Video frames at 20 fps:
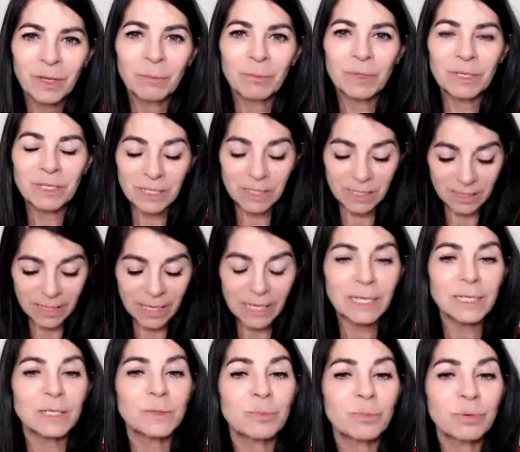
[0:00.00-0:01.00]
but to stay
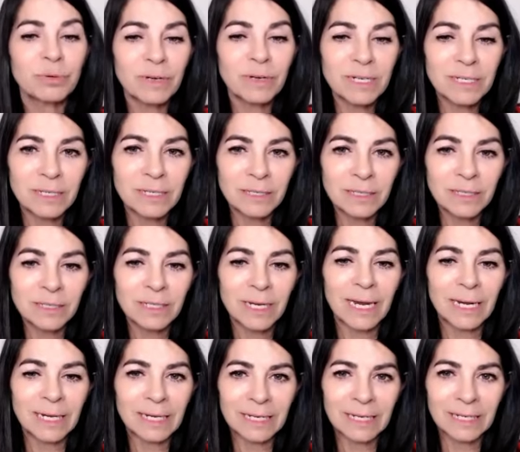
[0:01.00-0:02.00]
as present
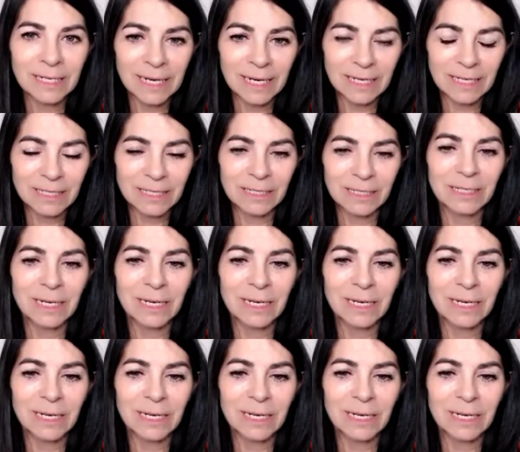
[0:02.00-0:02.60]
and connected